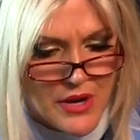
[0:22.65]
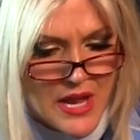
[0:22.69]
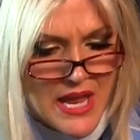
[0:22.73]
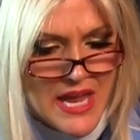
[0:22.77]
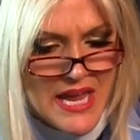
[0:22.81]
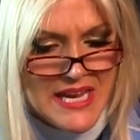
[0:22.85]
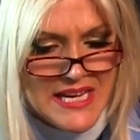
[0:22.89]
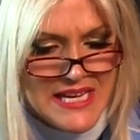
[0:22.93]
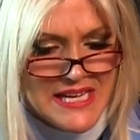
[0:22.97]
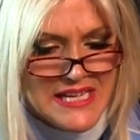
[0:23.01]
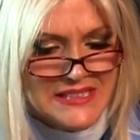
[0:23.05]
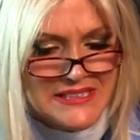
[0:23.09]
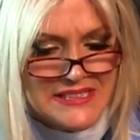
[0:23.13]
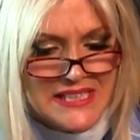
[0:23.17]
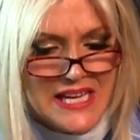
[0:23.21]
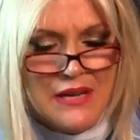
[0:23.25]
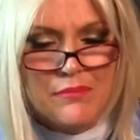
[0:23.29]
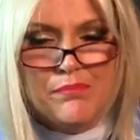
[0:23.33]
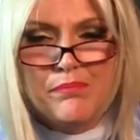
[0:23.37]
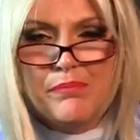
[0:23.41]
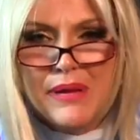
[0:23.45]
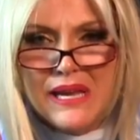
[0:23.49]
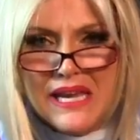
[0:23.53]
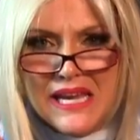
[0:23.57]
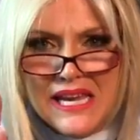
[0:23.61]
He
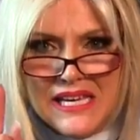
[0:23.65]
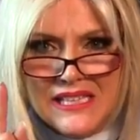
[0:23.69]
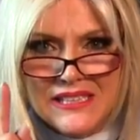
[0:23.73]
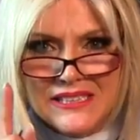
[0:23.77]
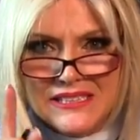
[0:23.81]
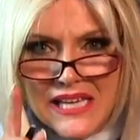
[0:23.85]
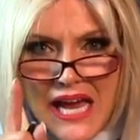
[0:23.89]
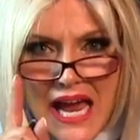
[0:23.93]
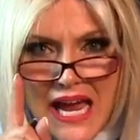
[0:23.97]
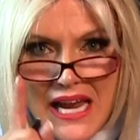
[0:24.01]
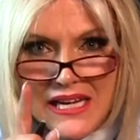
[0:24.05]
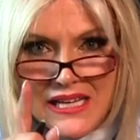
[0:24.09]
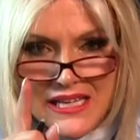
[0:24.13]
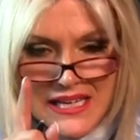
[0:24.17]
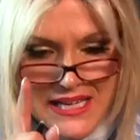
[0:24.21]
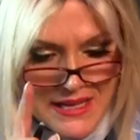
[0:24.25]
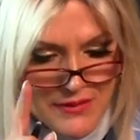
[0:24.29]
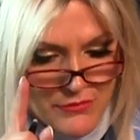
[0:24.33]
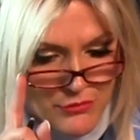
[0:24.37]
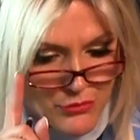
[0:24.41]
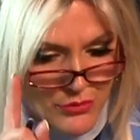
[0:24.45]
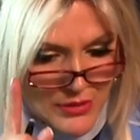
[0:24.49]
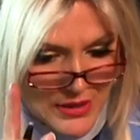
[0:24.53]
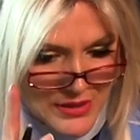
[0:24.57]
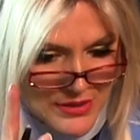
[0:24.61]
said, "Peace I
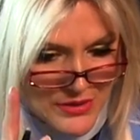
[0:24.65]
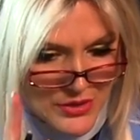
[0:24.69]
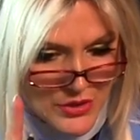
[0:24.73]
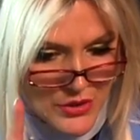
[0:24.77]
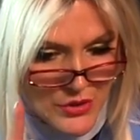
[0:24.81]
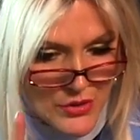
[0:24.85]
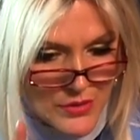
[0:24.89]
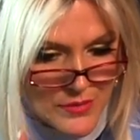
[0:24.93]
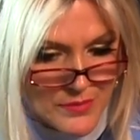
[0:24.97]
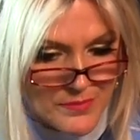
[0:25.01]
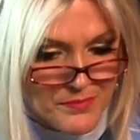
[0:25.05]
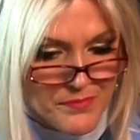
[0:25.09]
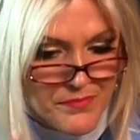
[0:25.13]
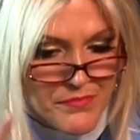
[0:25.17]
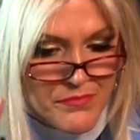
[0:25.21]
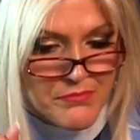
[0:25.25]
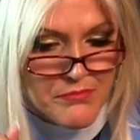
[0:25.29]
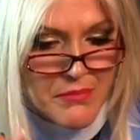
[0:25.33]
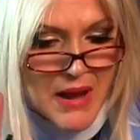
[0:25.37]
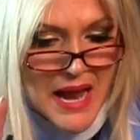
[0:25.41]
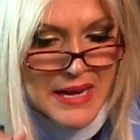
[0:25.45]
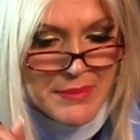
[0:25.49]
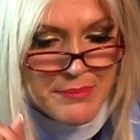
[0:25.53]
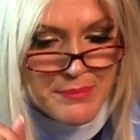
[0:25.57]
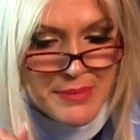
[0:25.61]
leave with you,
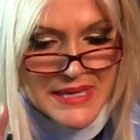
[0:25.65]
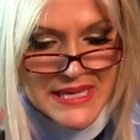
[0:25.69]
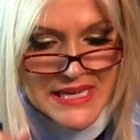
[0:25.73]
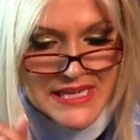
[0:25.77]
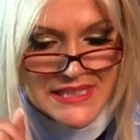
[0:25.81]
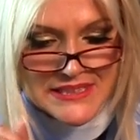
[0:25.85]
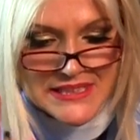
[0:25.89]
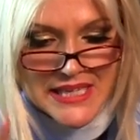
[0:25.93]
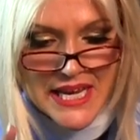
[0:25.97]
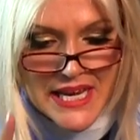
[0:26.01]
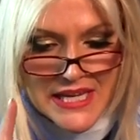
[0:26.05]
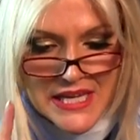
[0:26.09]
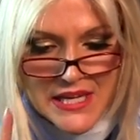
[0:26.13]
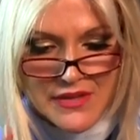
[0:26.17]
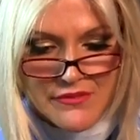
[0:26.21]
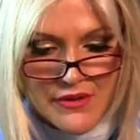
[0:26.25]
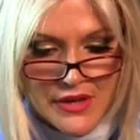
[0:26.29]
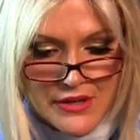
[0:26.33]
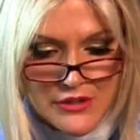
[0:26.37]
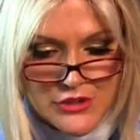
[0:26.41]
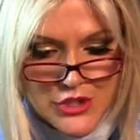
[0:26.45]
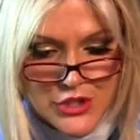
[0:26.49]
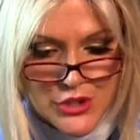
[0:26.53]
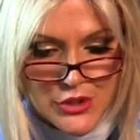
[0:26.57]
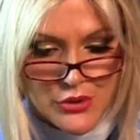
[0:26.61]
my peace I give
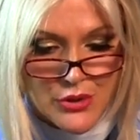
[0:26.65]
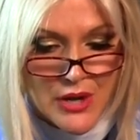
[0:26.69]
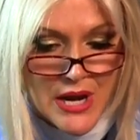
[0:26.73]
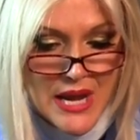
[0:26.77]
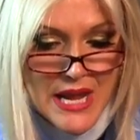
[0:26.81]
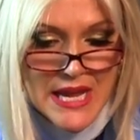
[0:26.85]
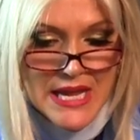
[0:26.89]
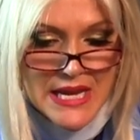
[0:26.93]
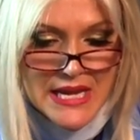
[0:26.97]
unto you.